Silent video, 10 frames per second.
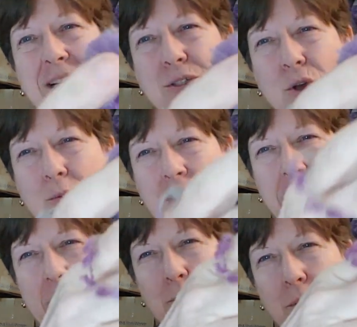It's
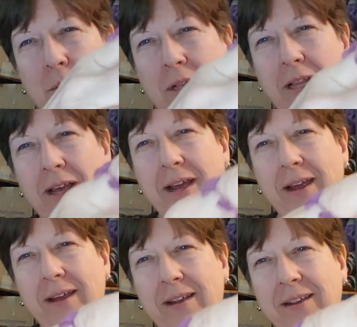almost like a
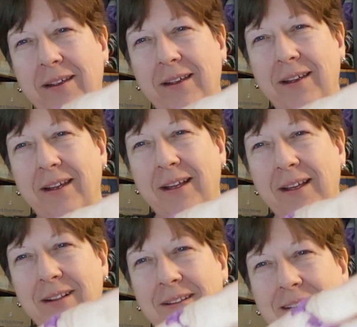boucle.
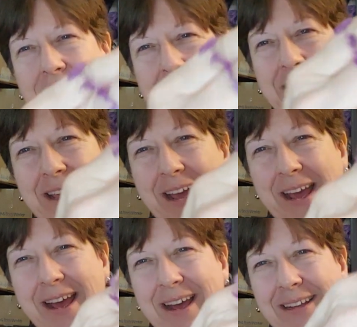Look at
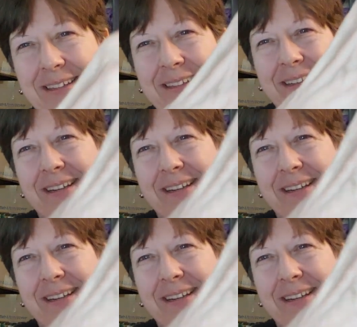that.